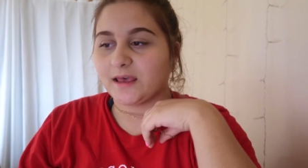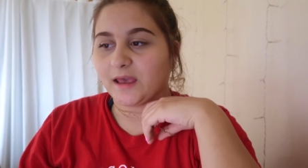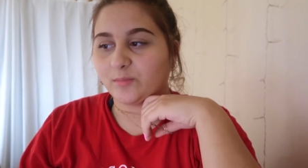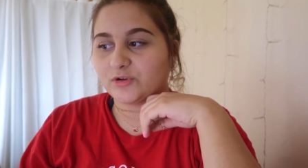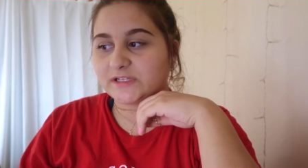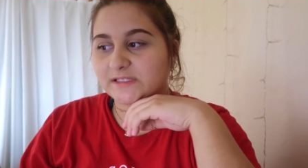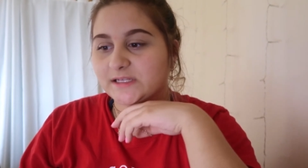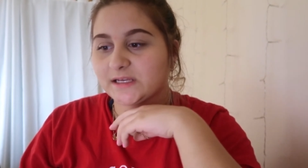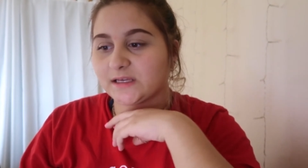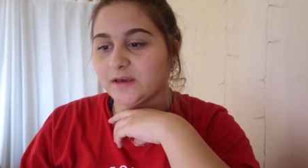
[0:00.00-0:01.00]
I'm
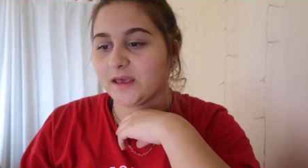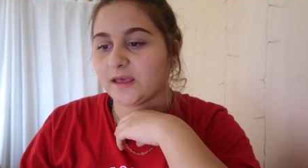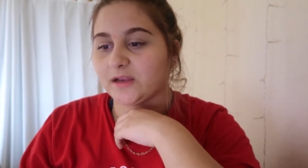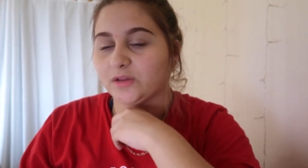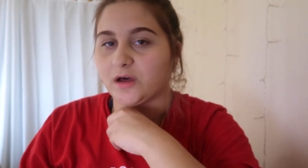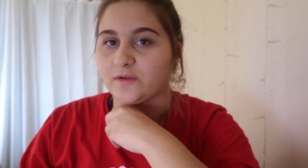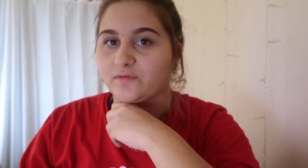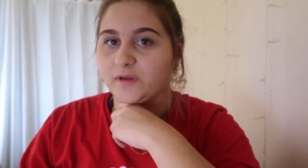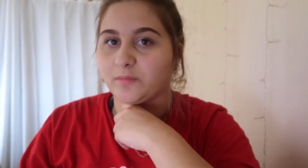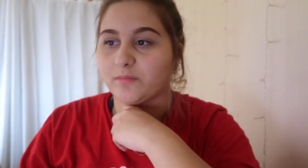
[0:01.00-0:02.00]
predicting, and a lot of
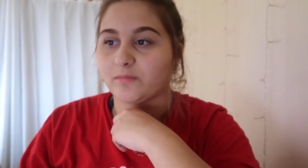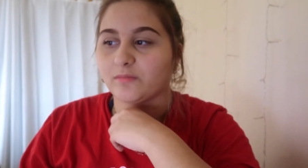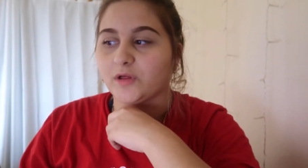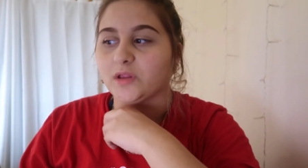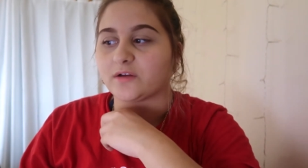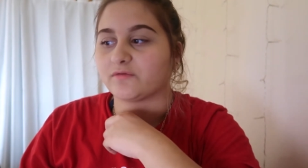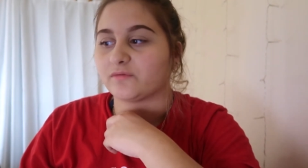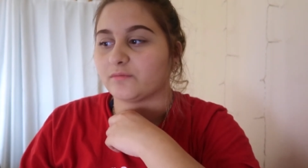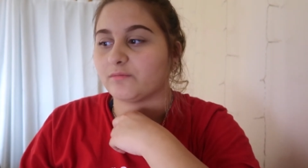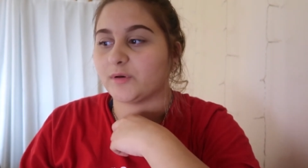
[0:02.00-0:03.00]

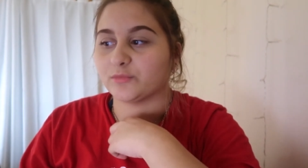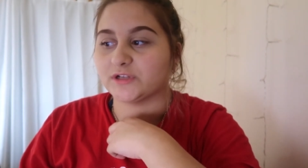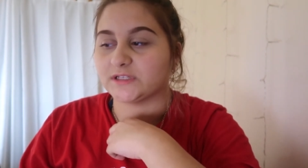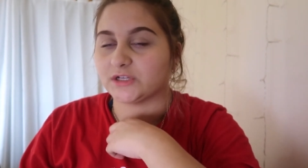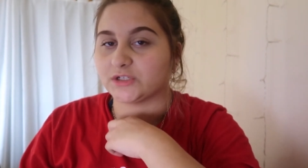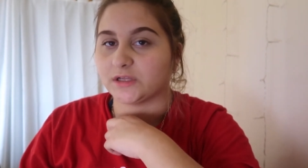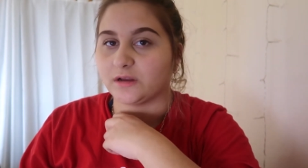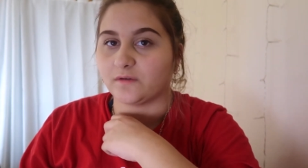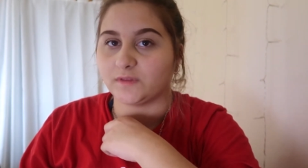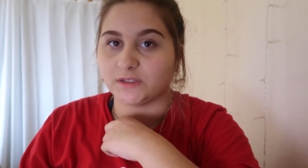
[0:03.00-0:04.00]

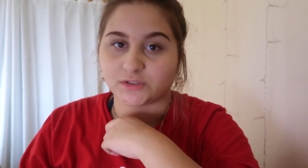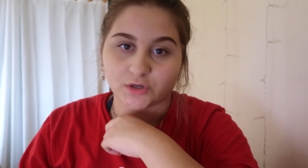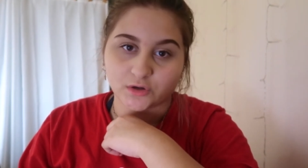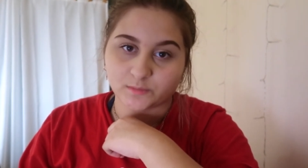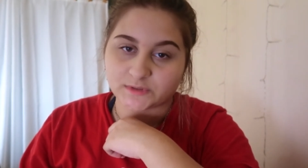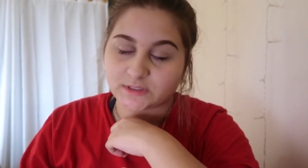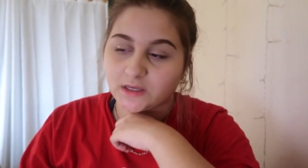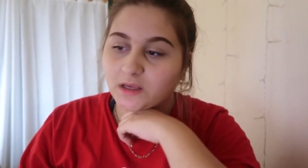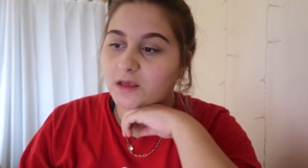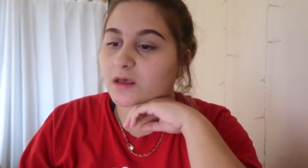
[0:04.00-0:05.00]
memorization of these terms,
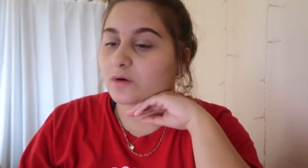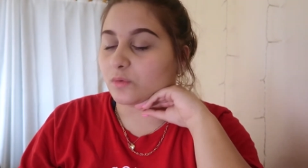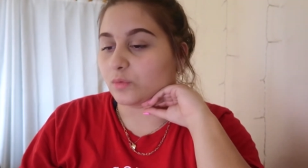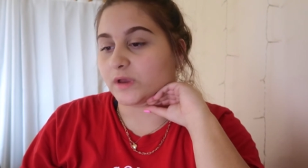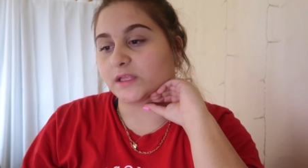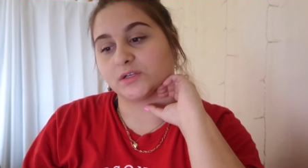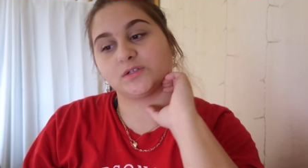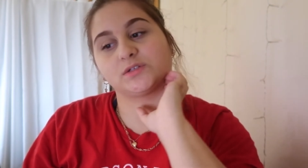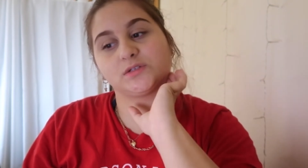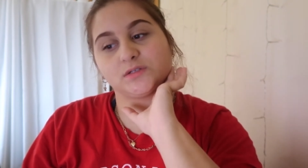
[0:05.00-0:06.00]

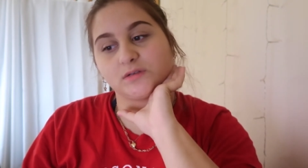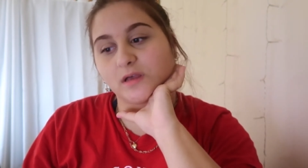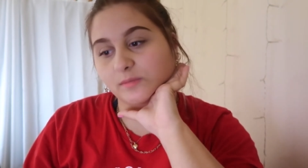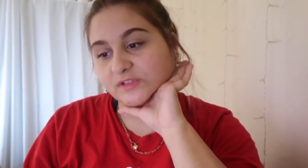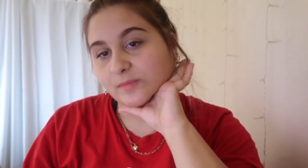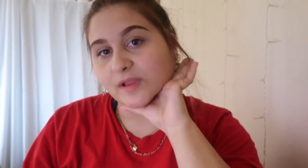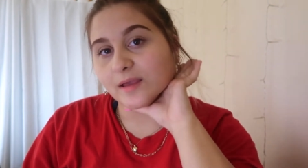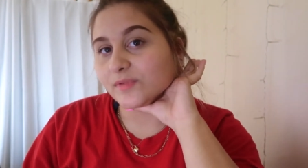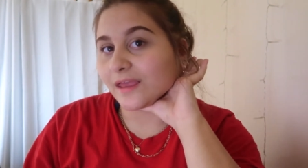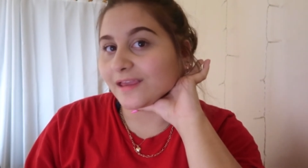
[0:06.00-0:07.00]
which
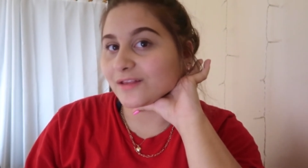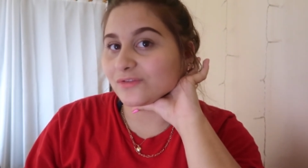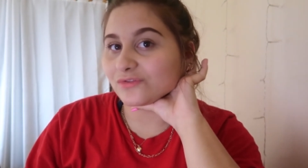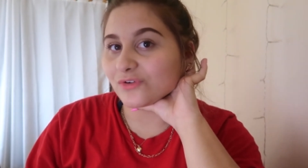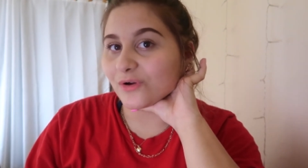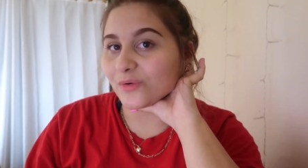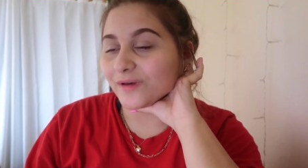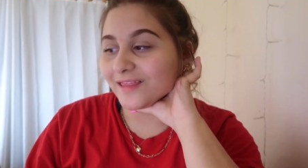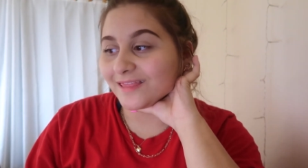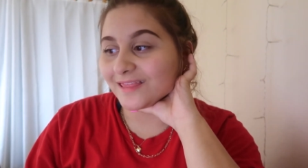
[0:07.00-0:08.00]
sometimes I can struggle
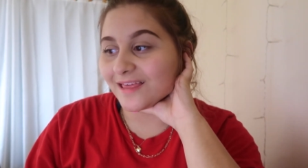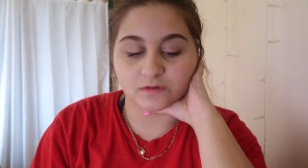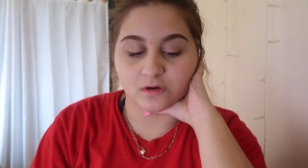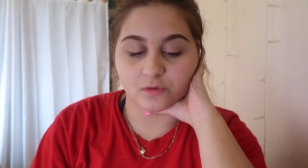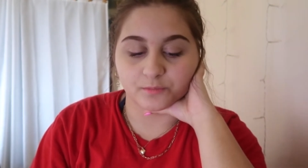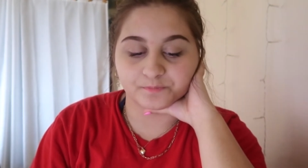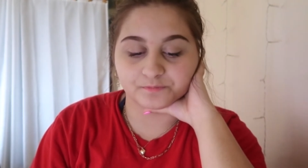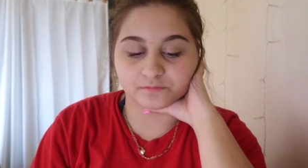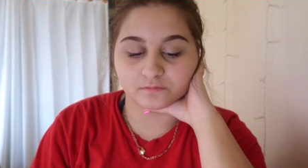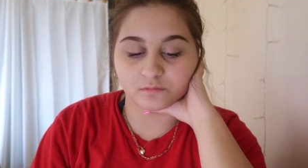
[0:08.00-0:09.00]
with. So
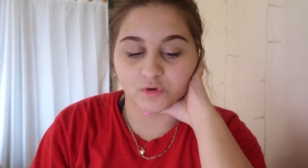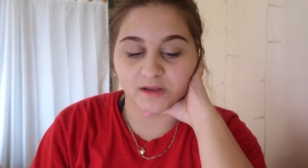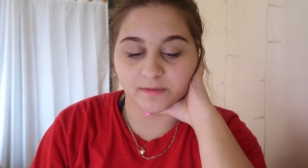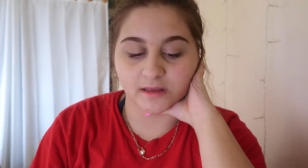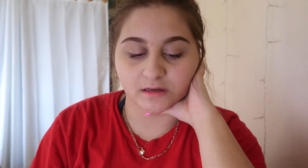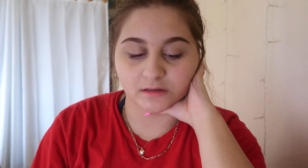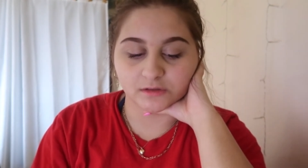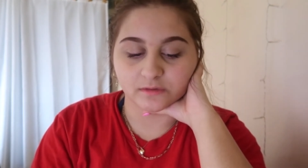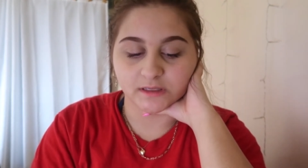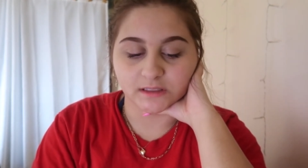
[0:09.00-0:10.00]
what I plan on
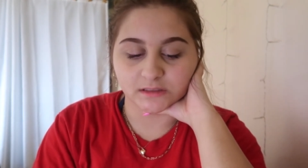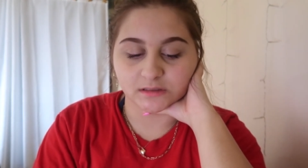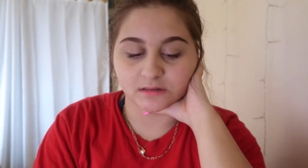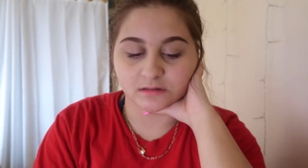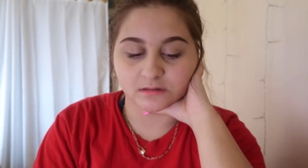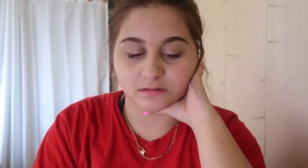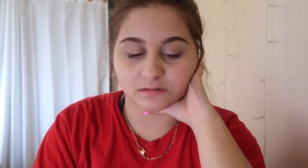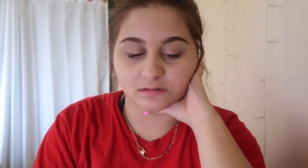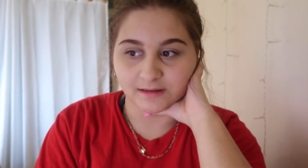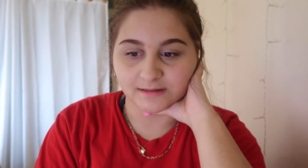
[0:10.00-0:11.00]
doing is
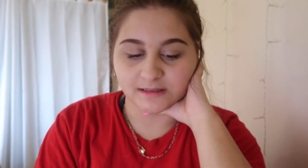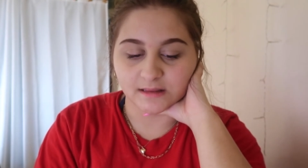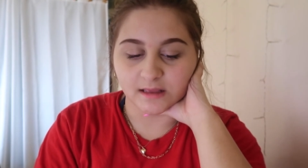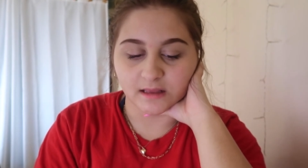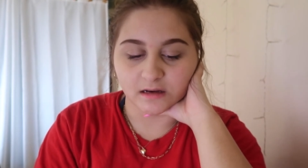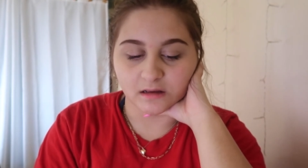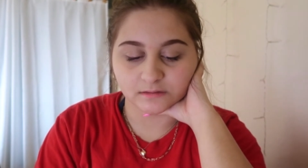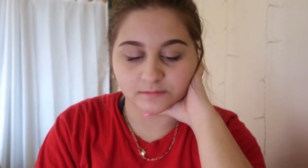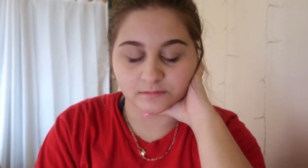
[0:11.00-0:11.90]
this, and then